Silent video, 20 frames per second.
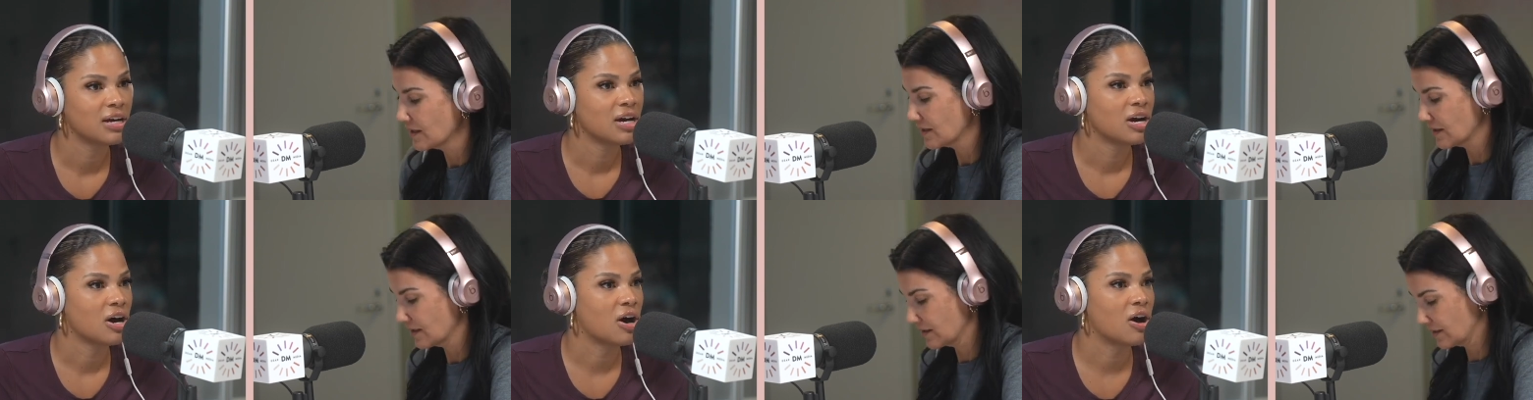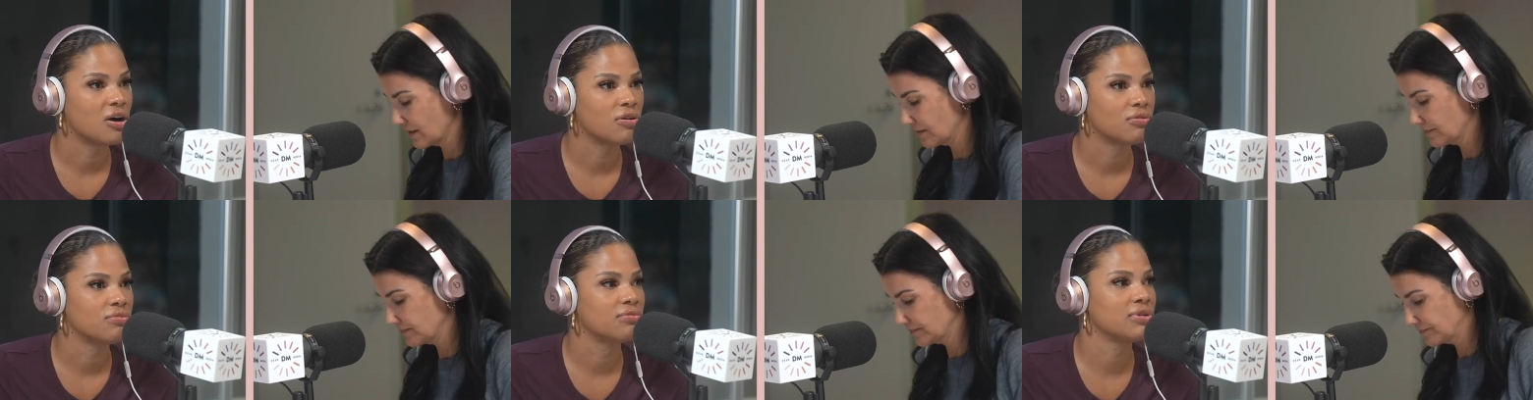
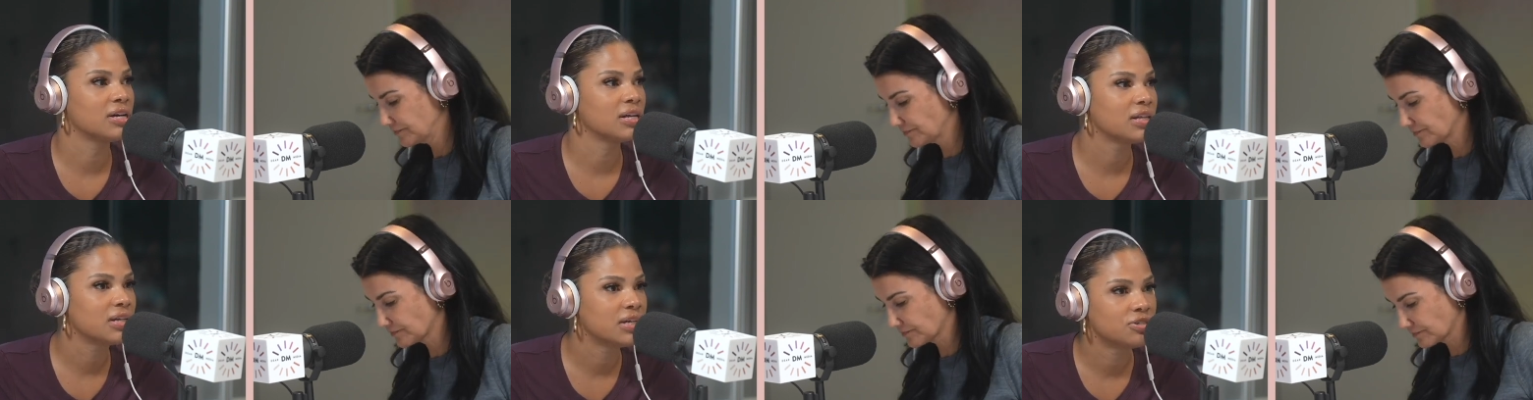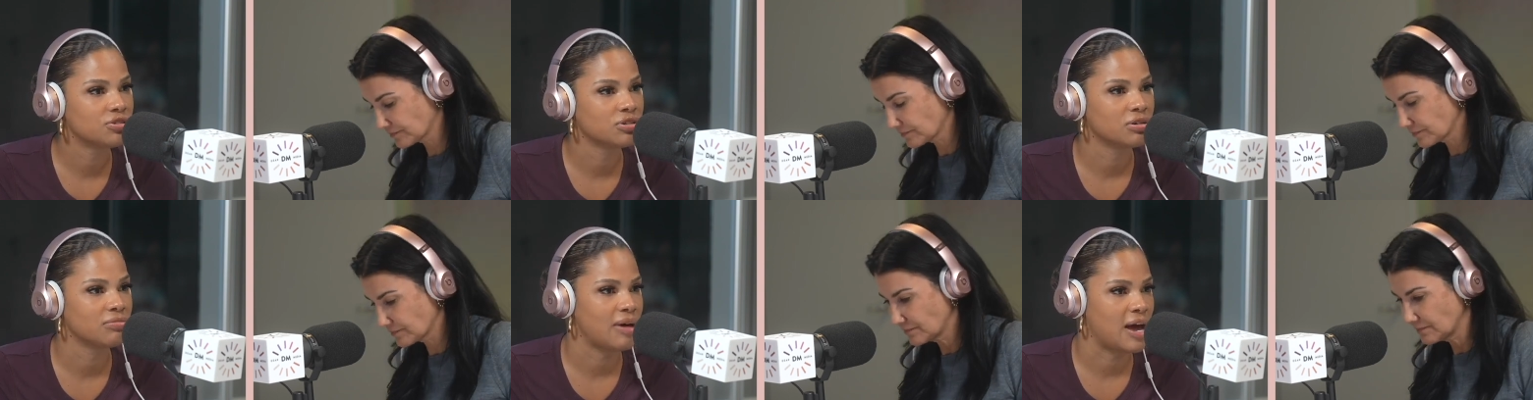Speaker 1: are really
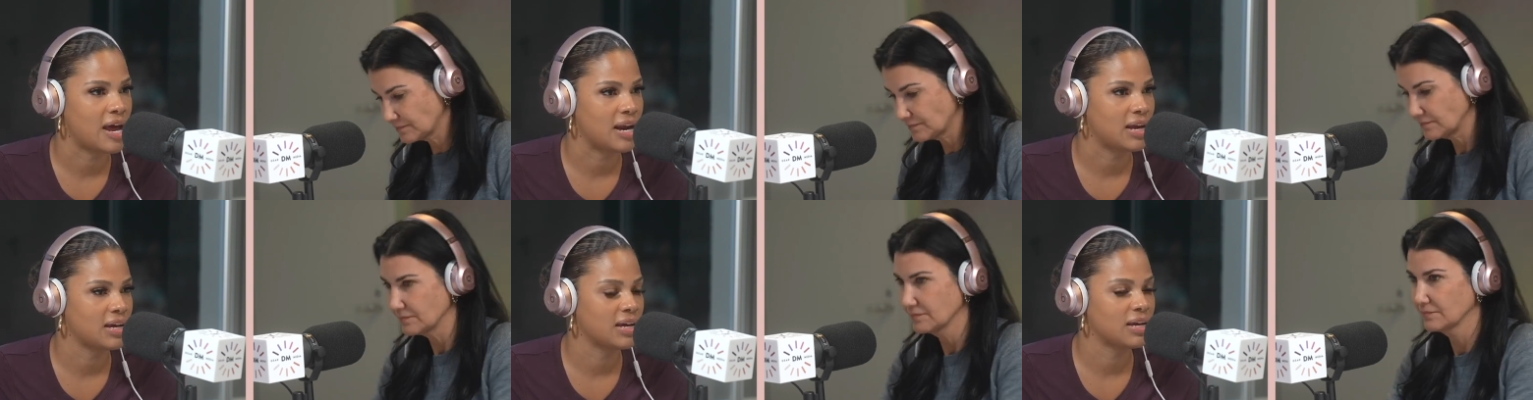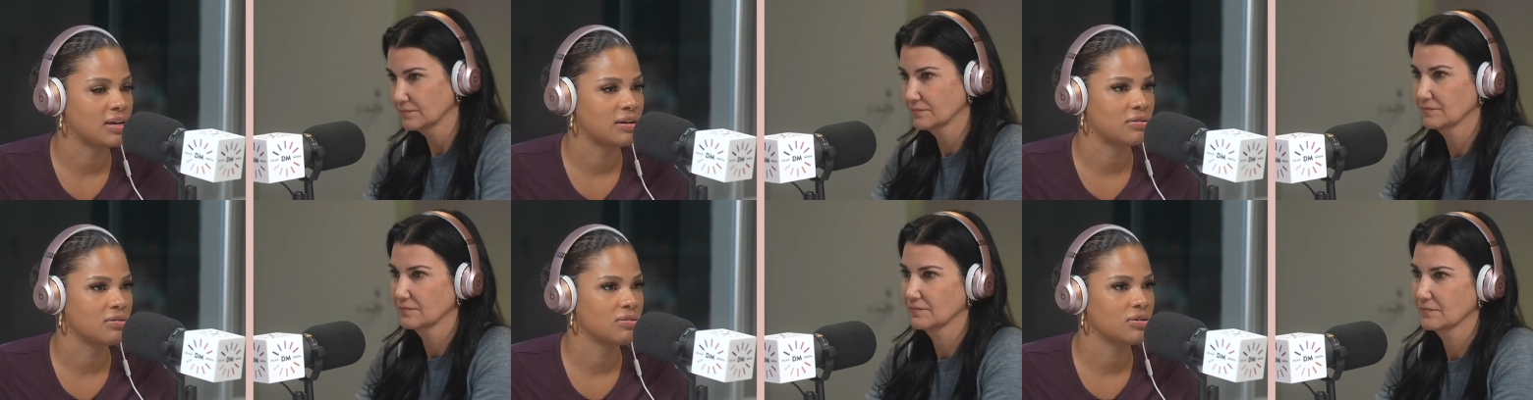traumatic.
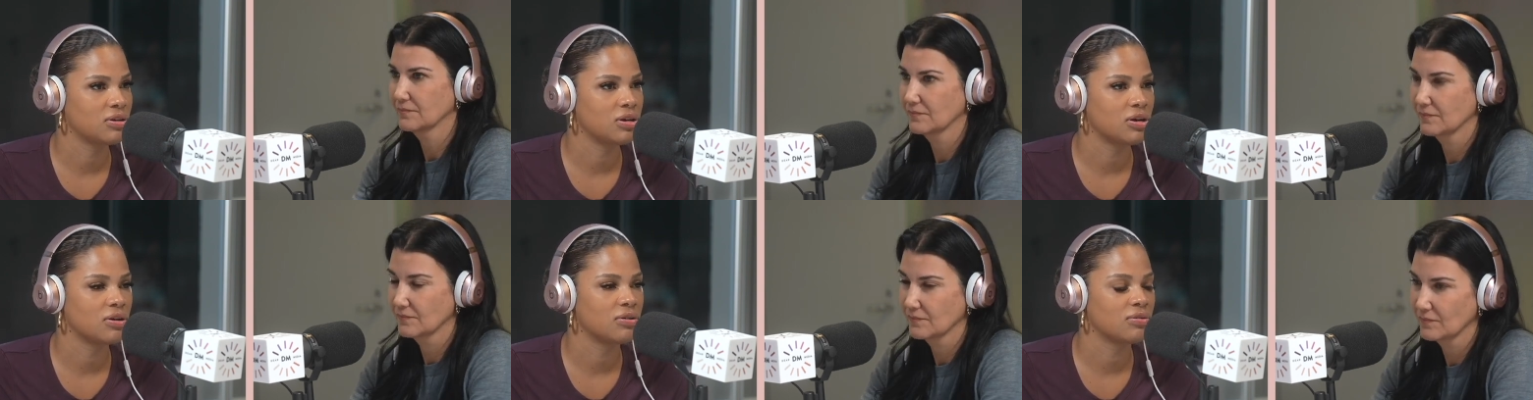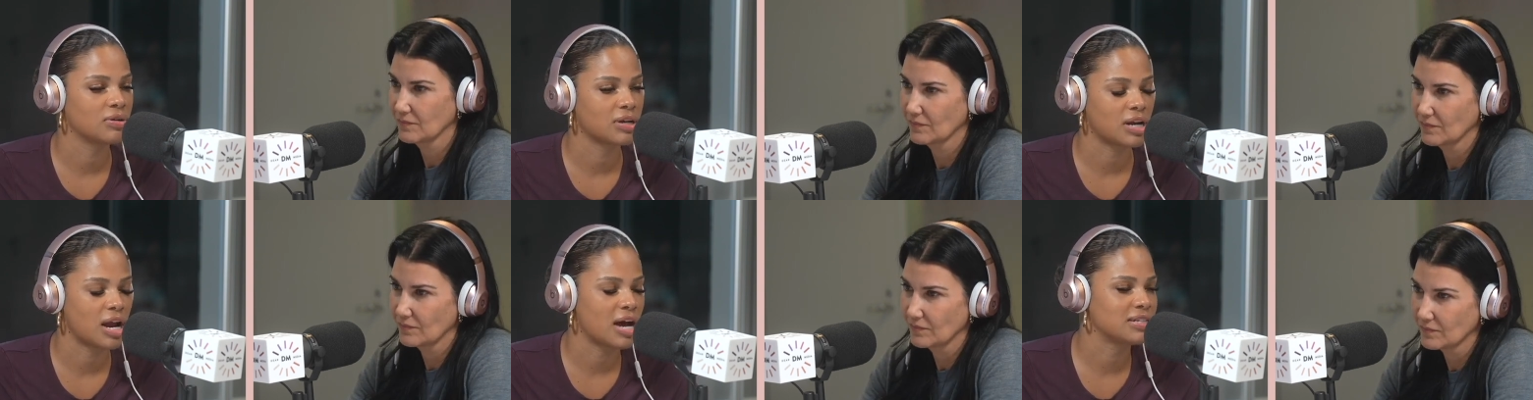And, you
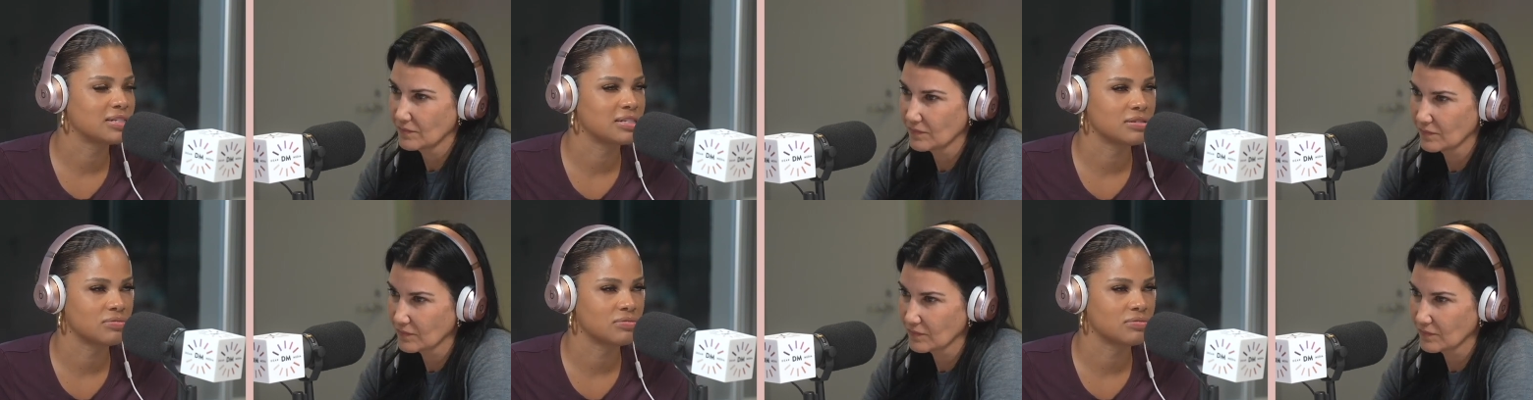know, not to